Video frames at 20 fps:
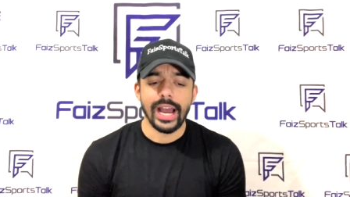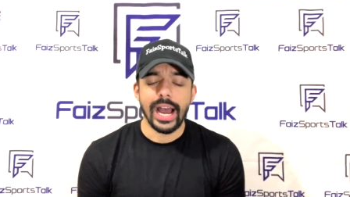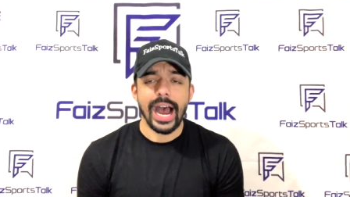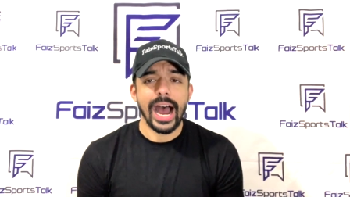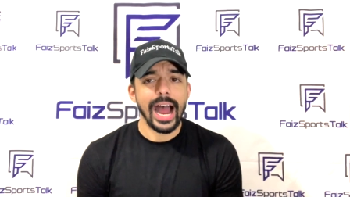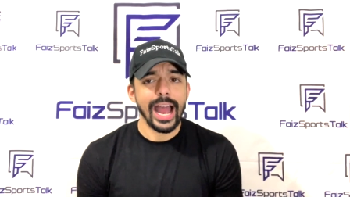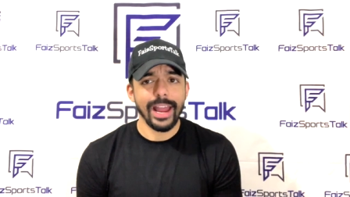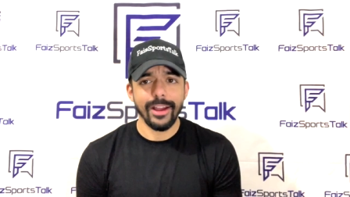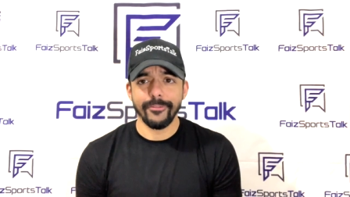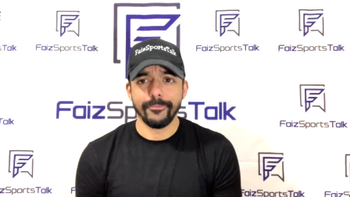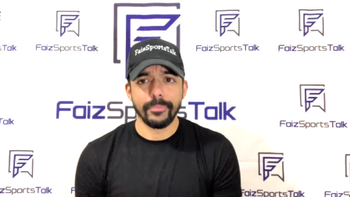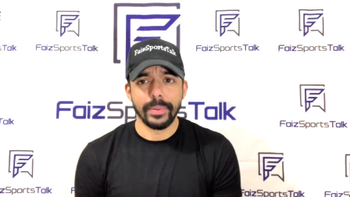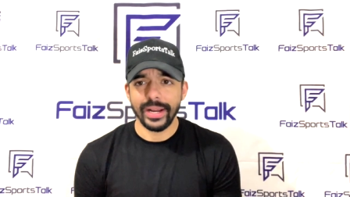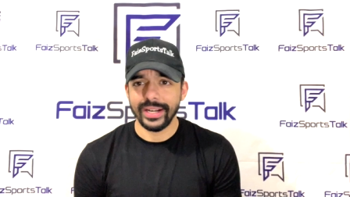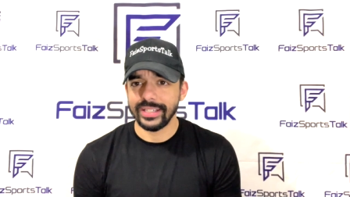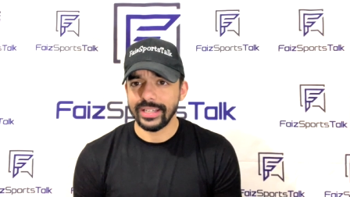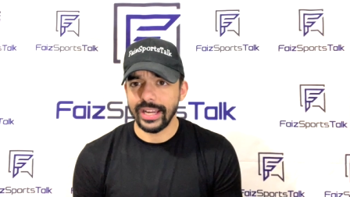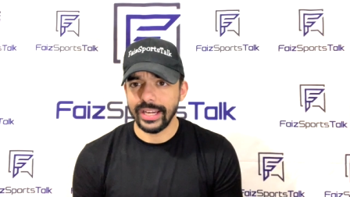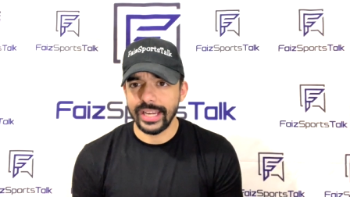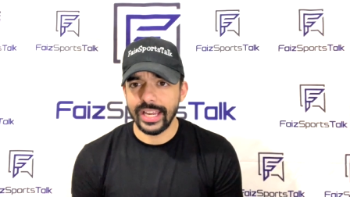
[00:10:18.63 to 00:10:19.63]
I have
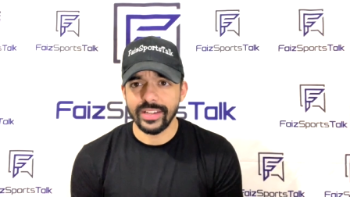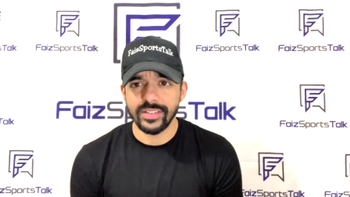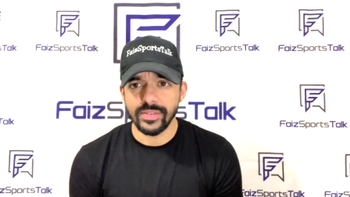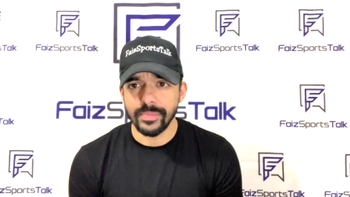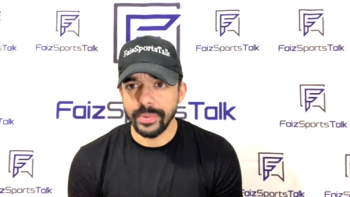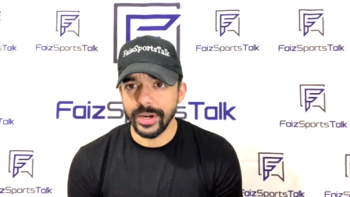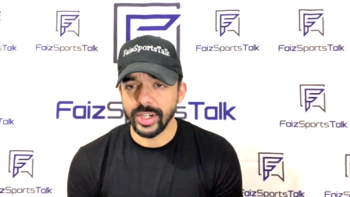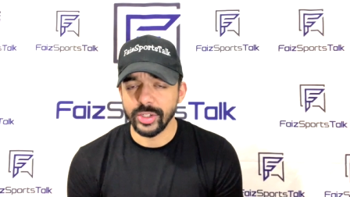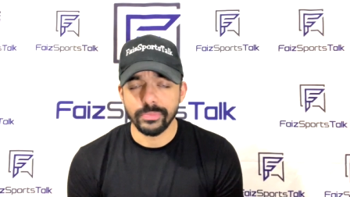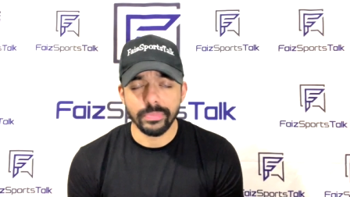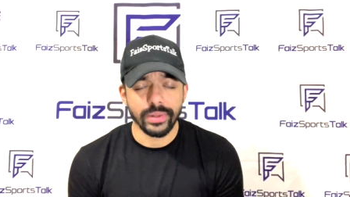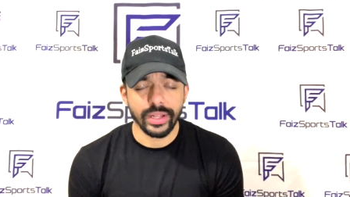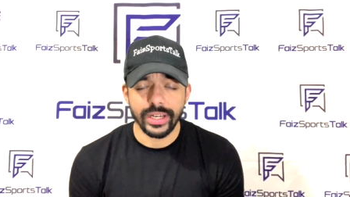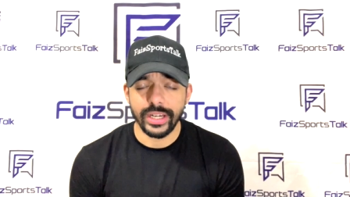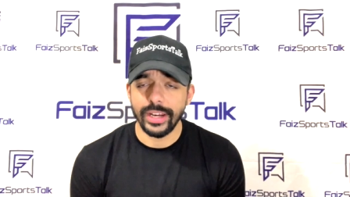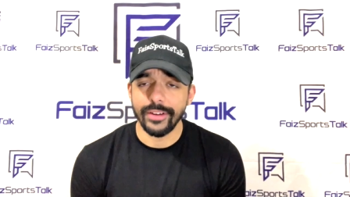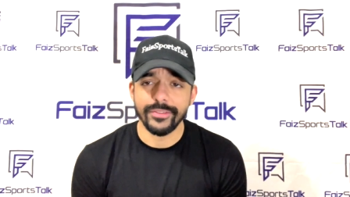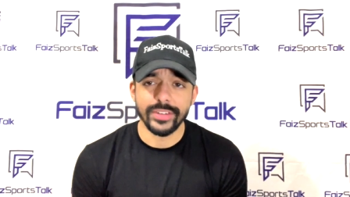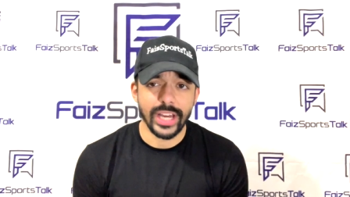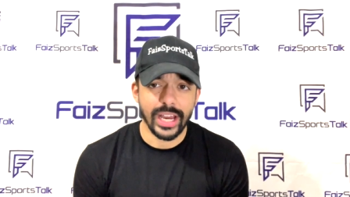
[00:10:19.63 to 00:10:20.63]
picked against the Bears
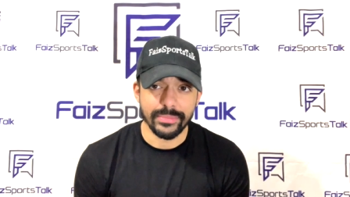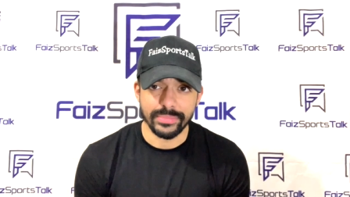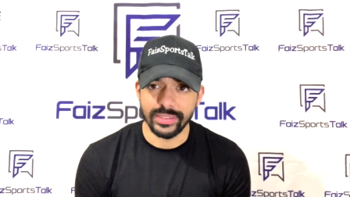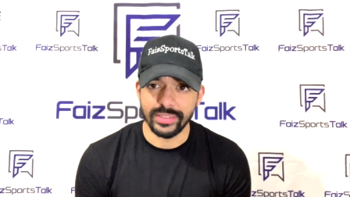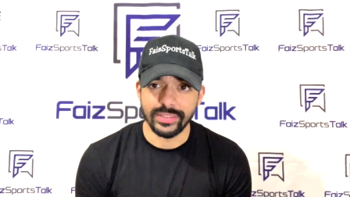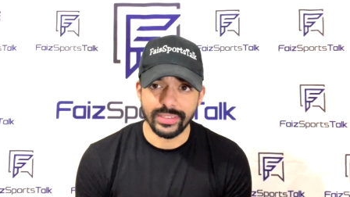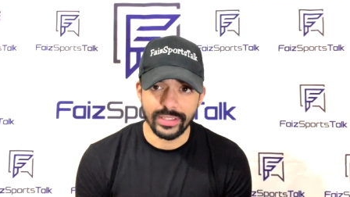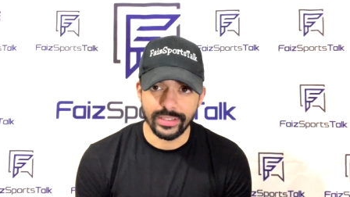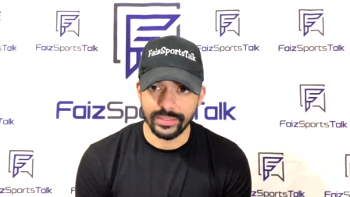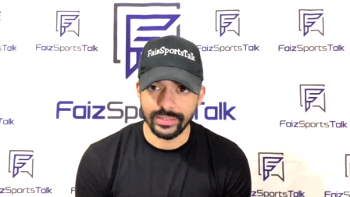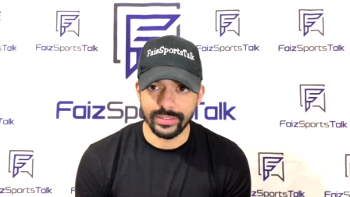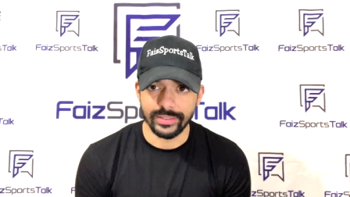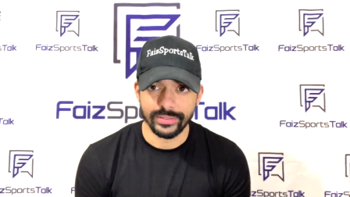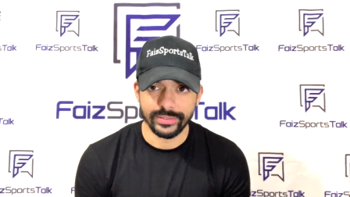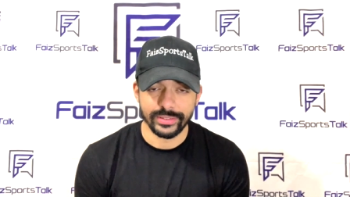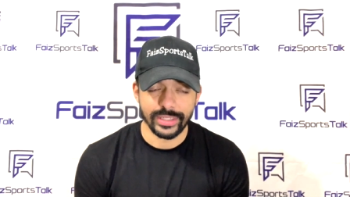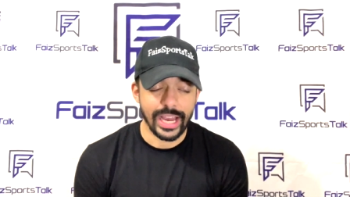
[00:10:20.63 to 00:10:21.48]
plenty of times this season.